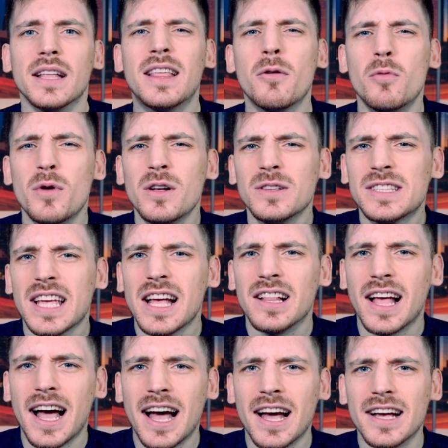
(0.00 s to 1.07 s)
that will
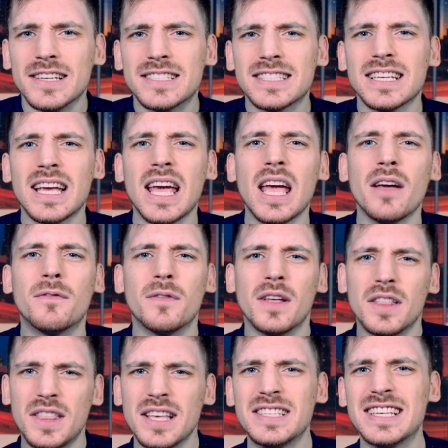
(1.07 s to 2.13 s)
tell us if
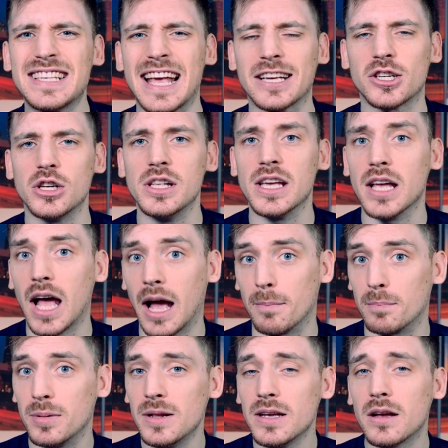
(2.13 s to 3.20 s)
this is actually
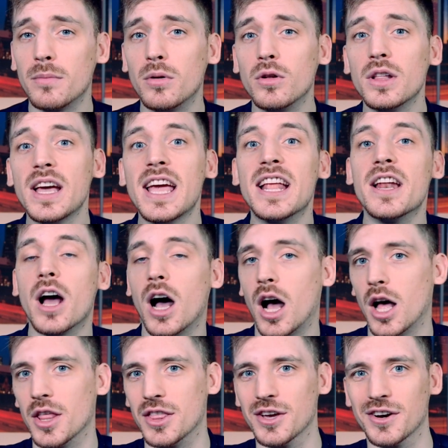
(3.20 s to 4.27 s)
applicable in
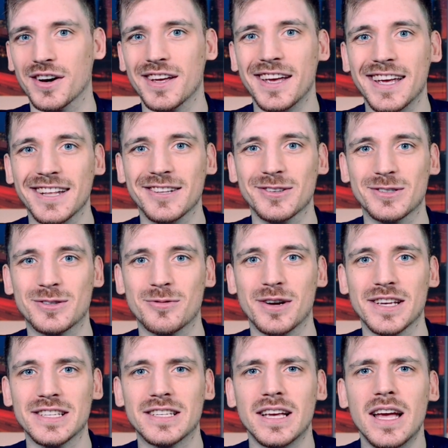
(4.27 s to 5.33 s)
other
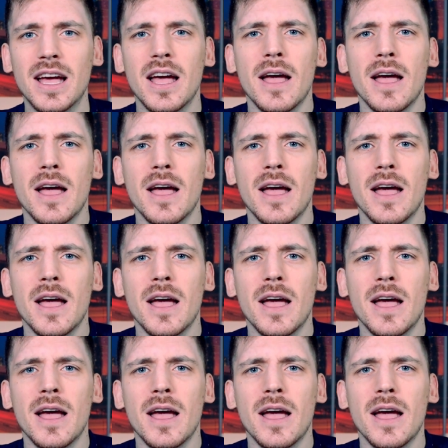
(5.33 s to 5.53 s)
industries.